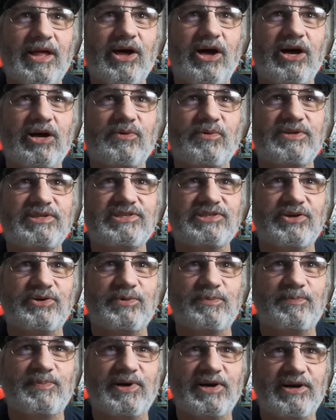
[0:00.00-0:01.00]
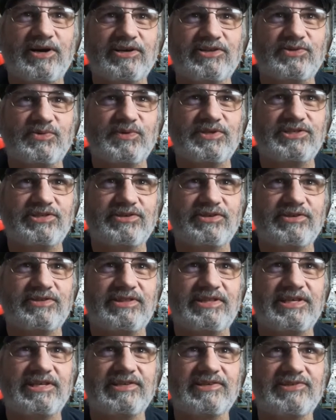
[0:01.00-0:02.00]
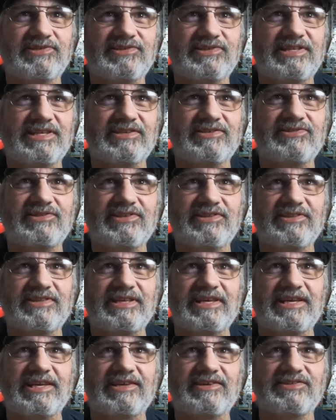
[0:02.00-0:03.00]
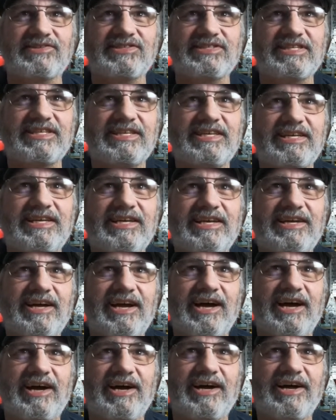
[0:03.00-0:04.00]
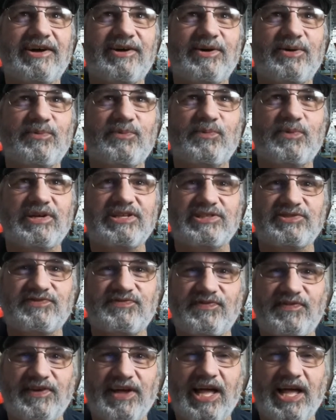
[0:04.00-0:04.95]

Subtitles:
AquaZone parts, which are this, and this, was